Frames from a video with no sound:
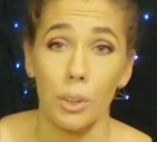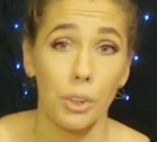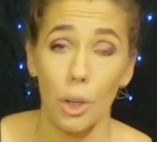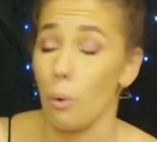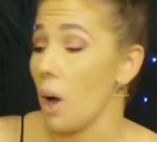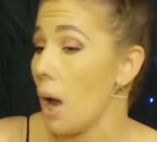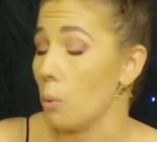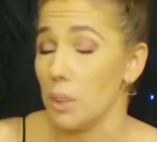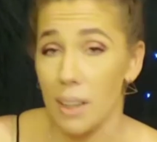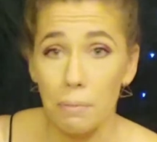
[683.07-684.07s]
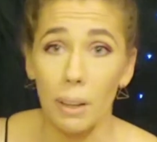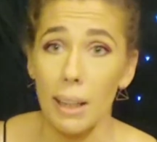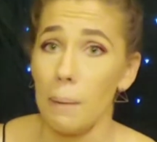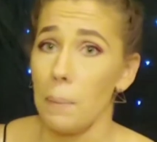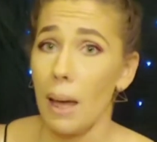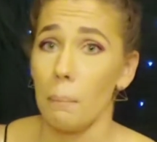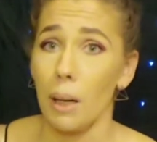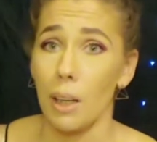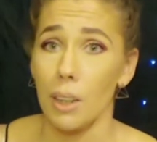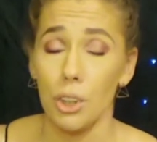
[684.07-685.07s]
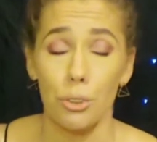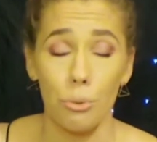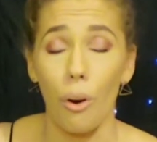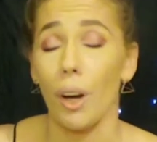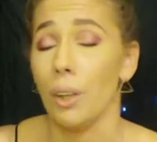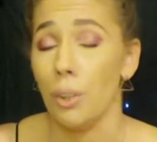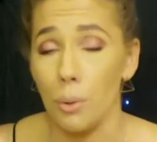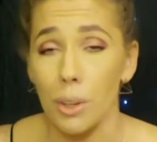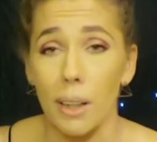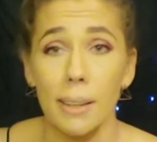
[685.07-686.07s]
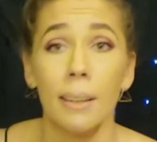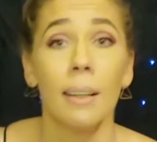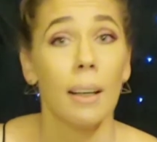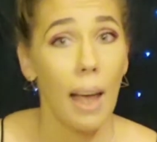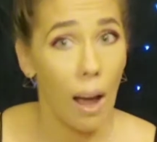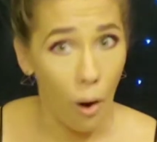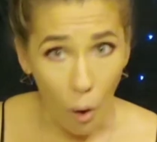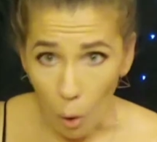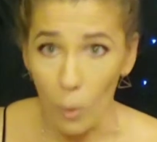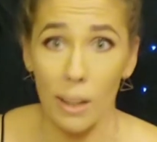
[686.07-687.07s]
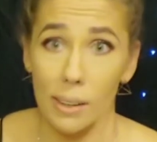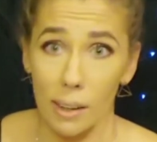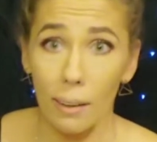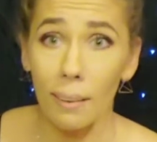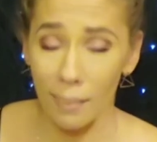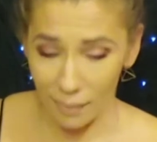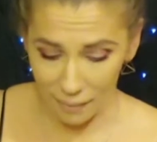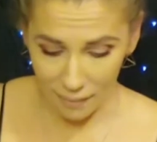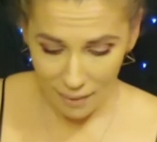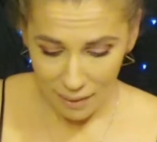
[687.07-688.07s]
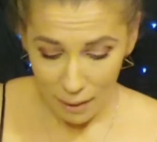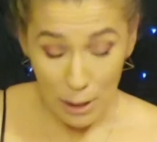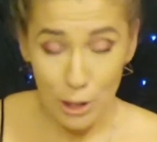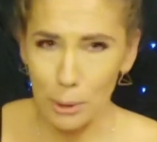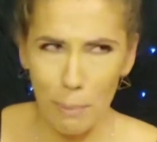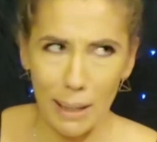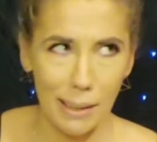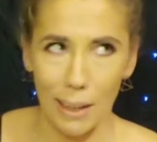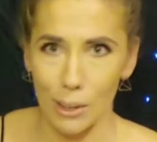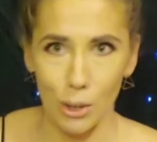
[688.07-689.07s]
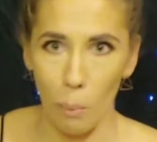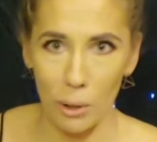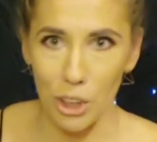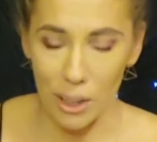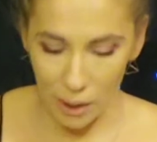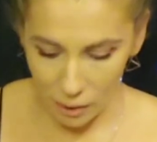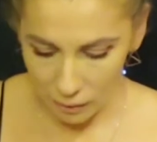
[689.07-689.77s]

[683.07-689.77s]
So I would definitely keep that in my kitchen drawer and use it always. It just makes things so much easier.